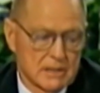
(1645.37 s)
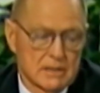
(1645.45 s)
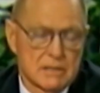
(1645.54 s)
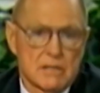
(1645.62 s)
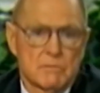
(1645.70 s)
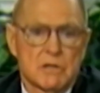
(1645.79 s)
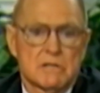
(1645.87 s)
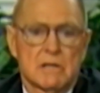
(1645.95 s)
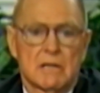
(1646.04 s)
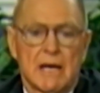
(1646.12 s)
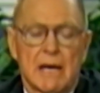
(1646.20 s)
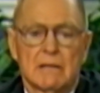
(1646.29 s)
And someone
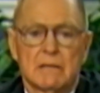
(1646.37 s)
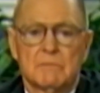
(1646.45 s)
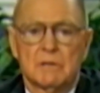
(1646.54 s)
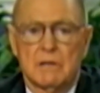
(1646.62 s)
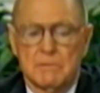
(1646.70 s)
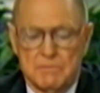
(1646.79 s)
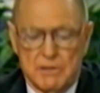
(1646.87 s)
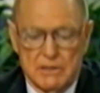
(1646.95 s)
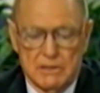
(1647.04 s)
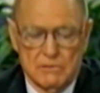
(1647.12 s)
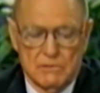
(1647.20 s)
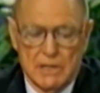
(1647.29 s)
said, How do you become a partner?